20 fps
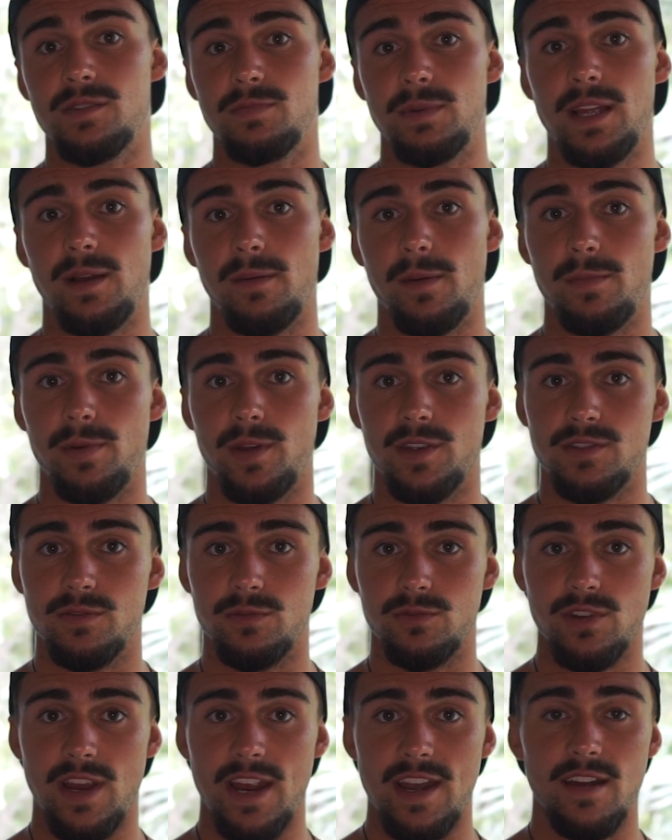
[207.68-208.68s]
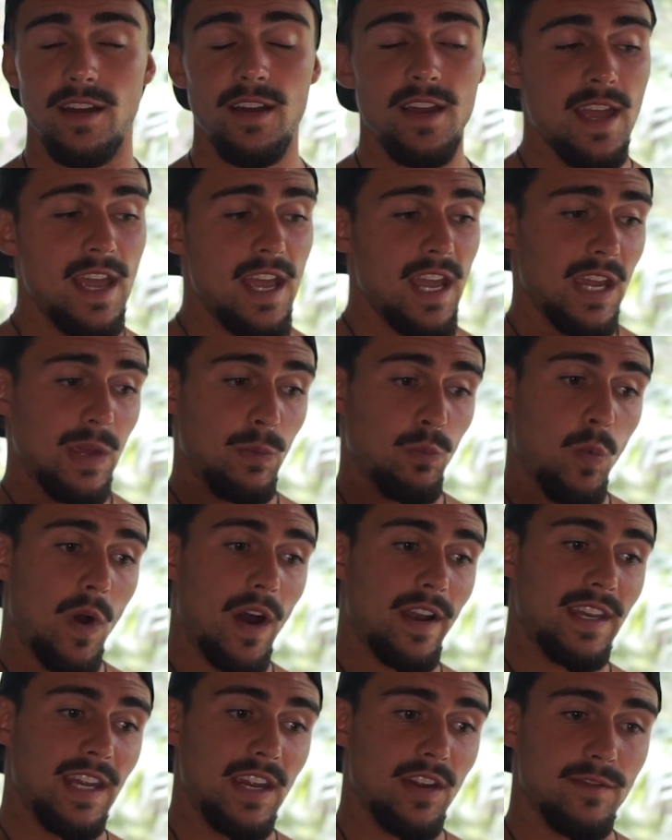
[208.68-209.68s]
to become a personal trainer. In
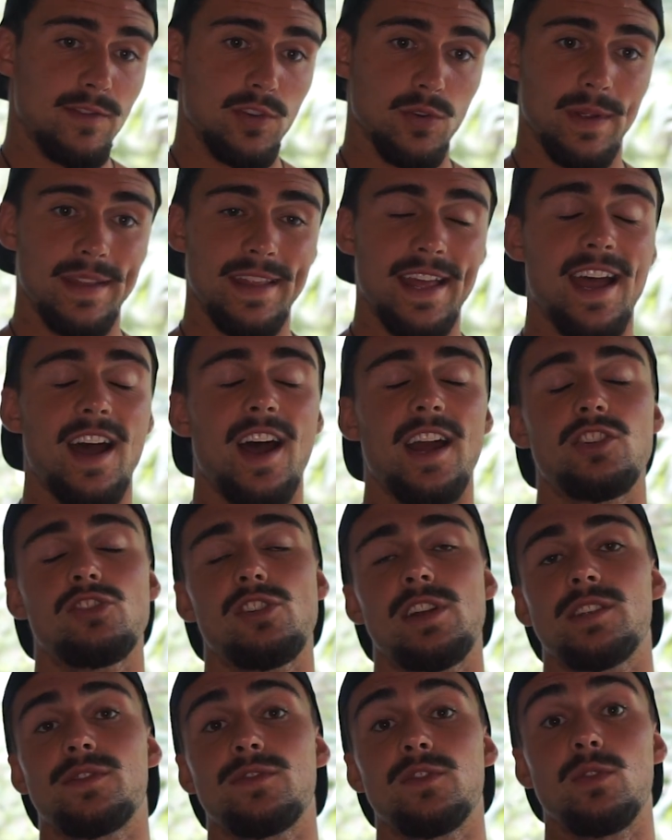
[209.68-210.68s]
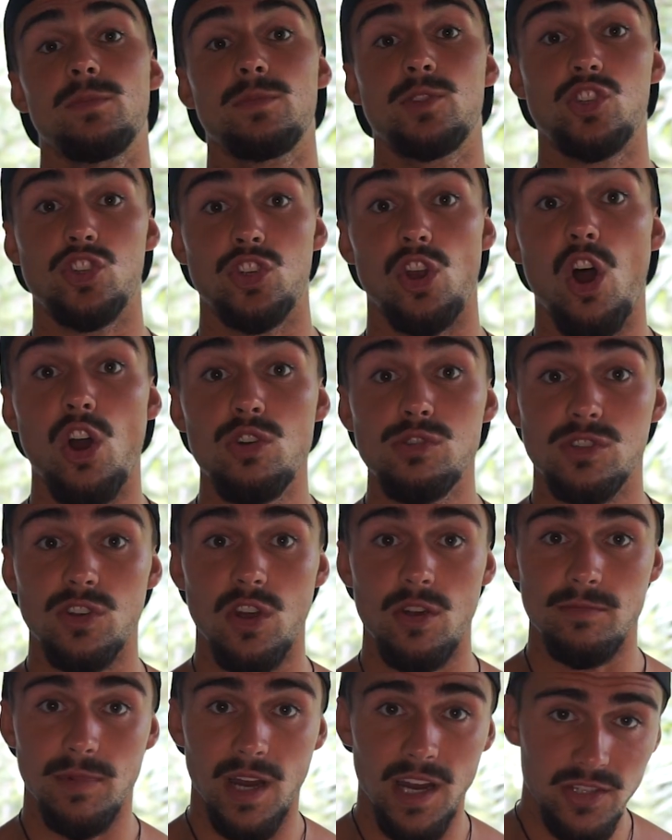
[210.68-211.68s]
1 year of doing that, I transformed so
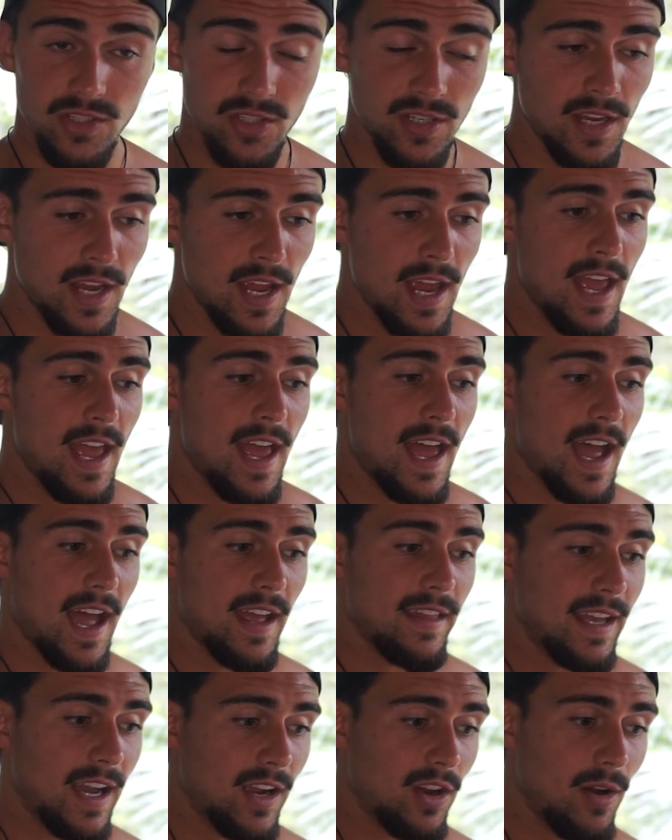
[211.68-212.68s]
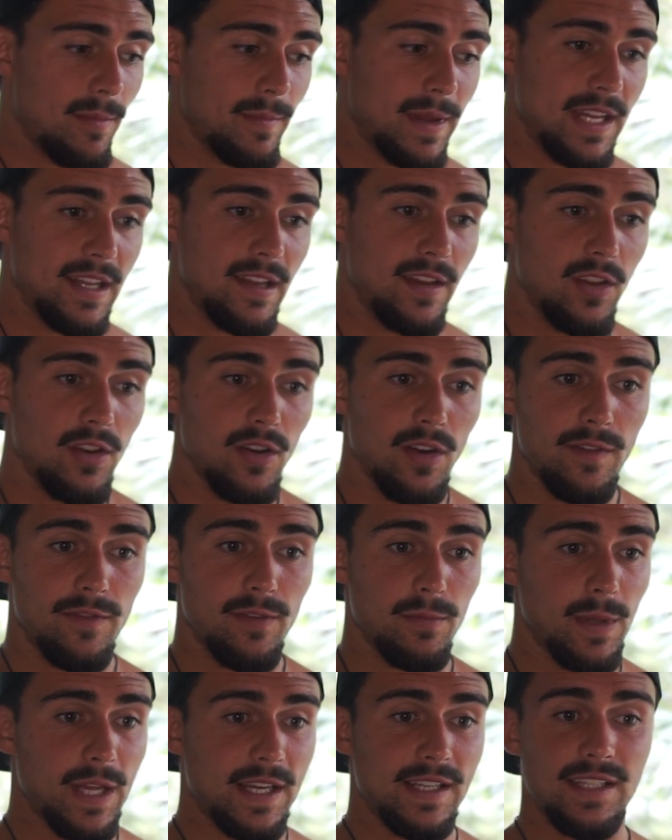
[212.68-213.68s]
much, and that got me
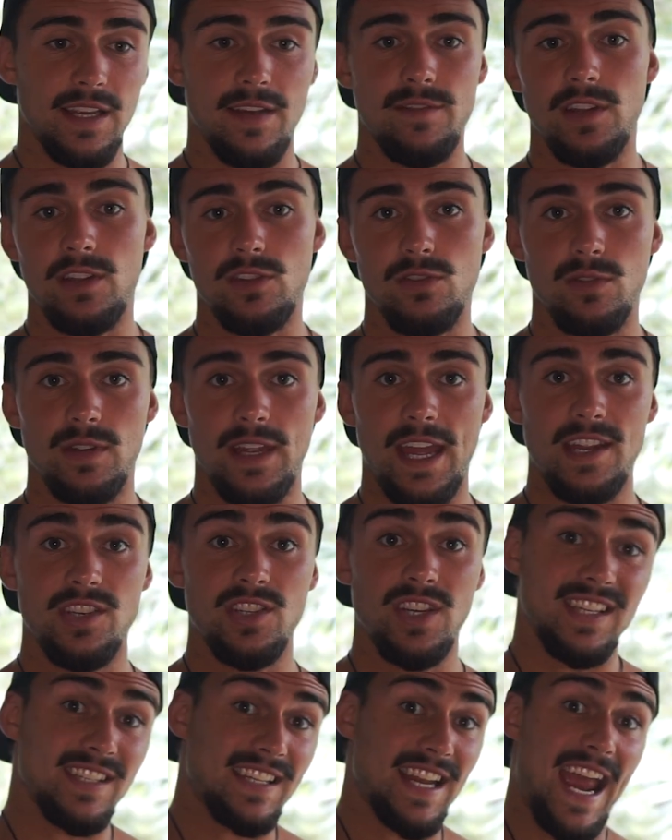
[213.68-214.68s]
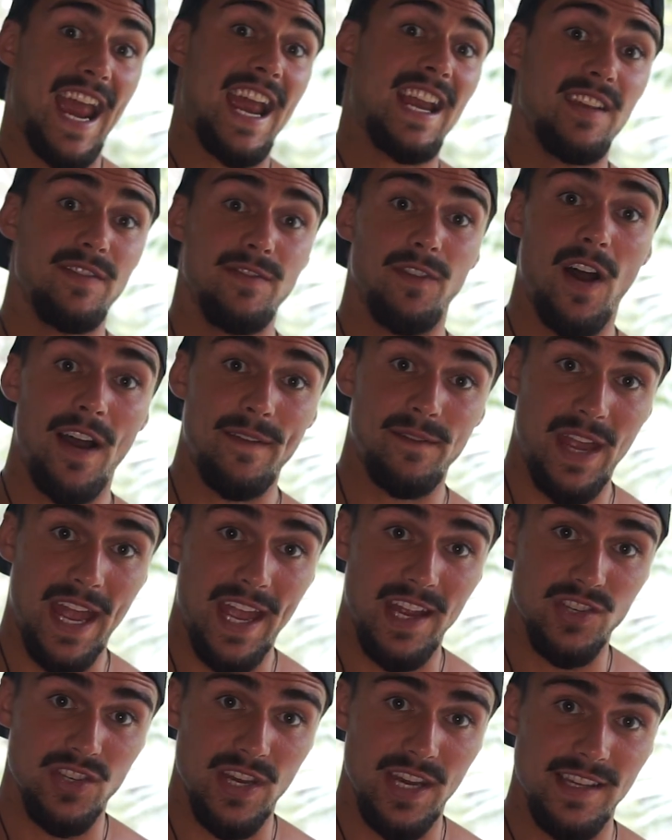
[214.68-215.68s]
from like 72 kgs to 85
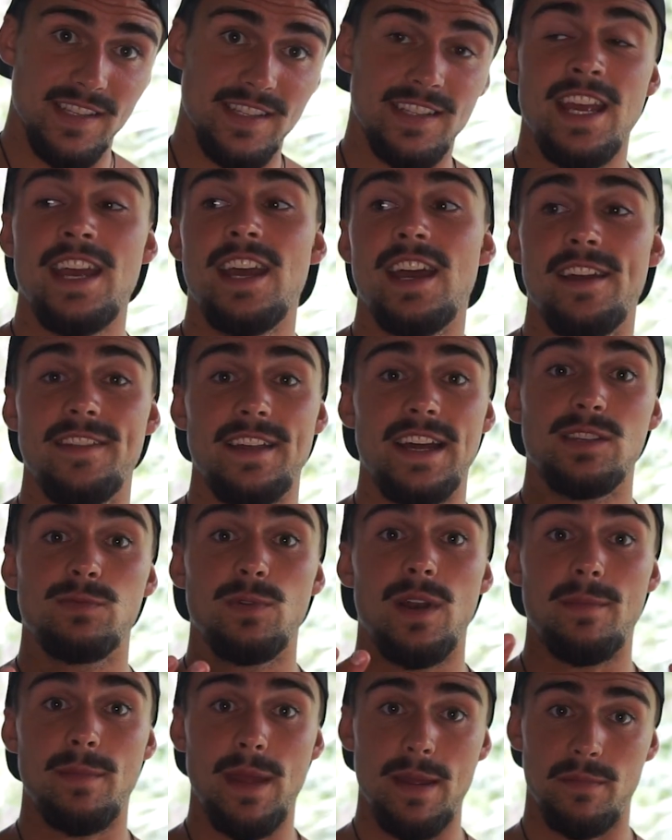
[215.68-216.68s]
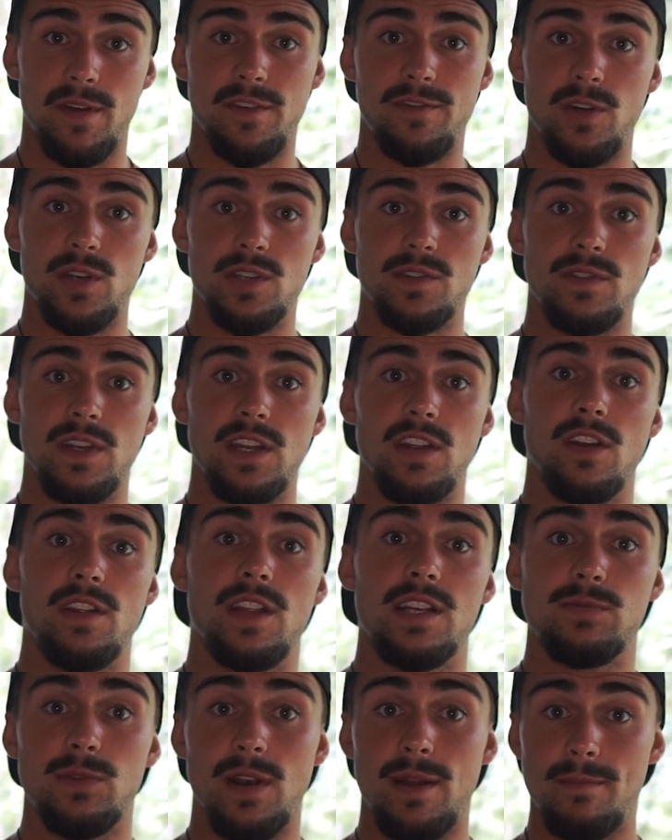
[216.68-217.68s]
kgs, and that's when I made my first video.
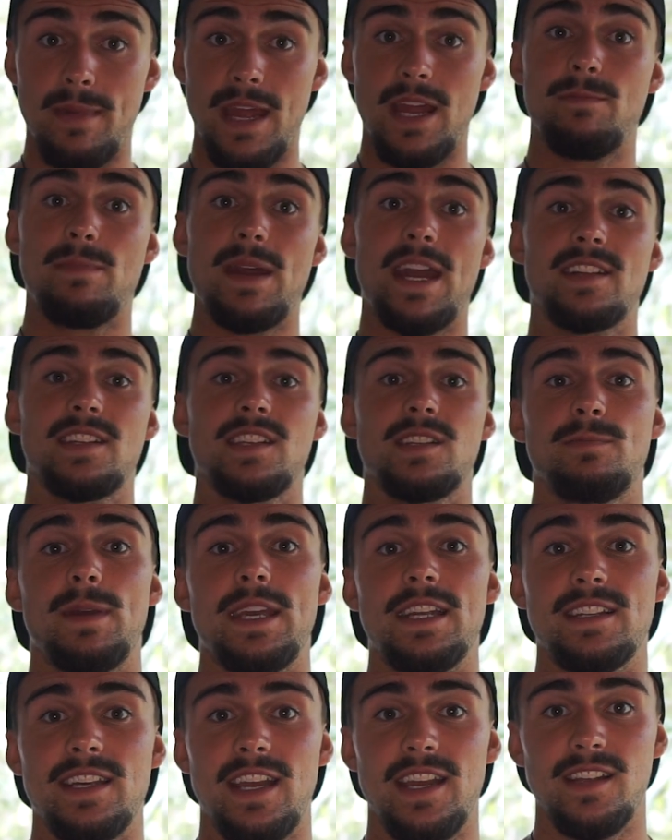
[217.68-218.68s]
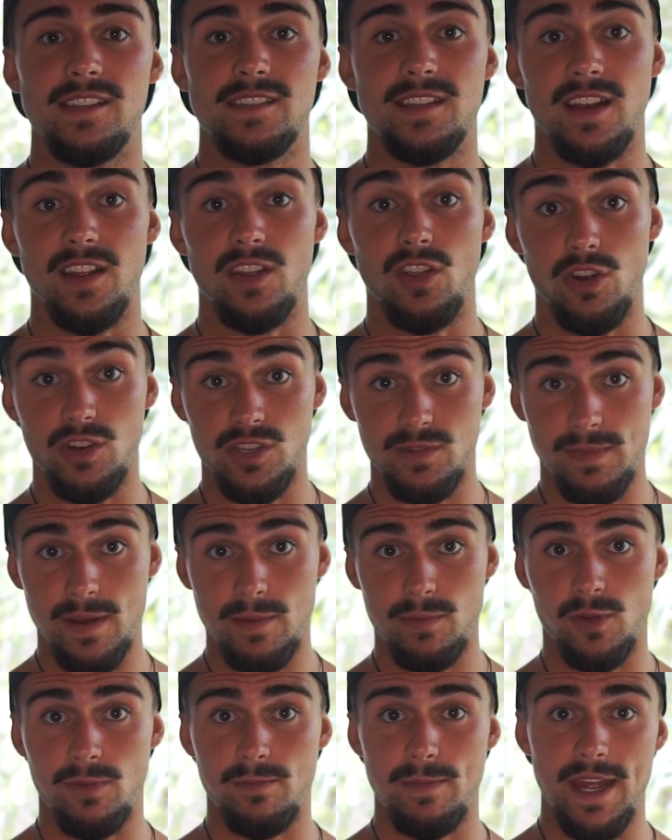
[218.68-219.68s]
That's when I made PectusPT and started coaching
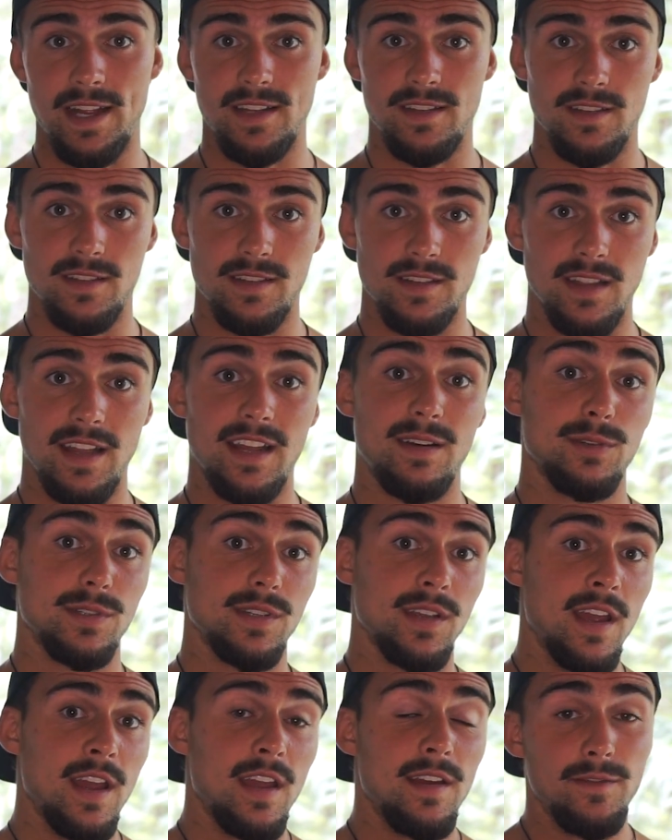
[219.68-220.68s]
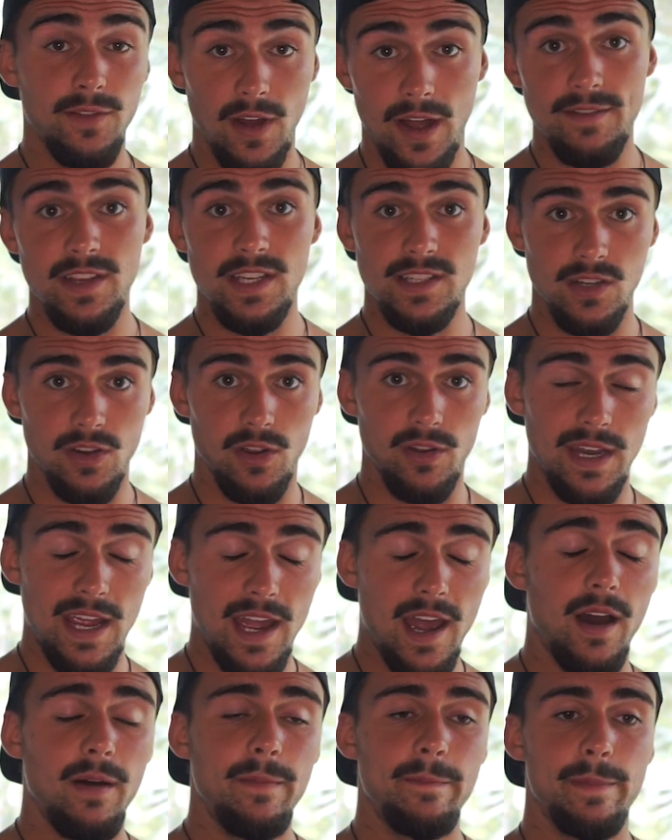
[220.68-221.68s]
people with pectus, and that was 5 years ago
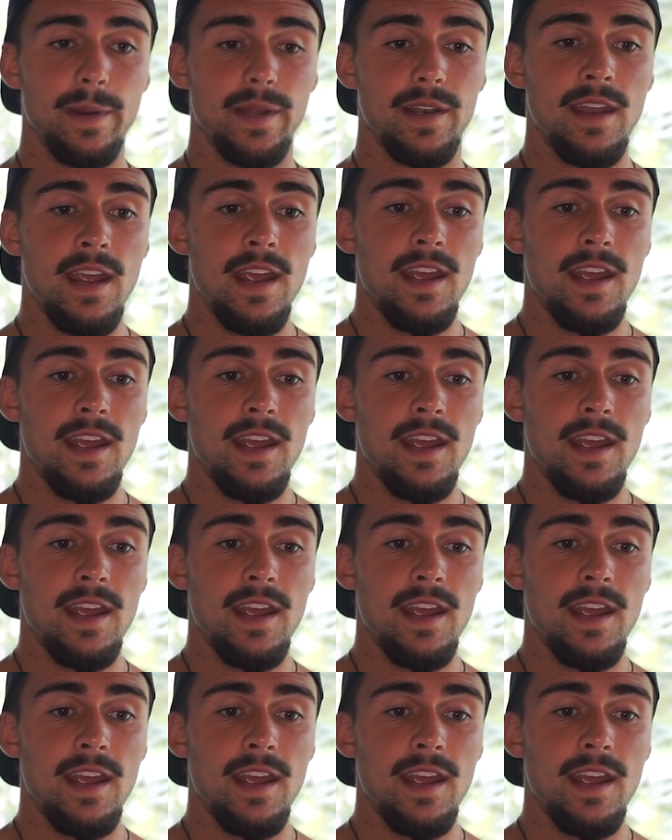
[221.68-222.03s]
now. But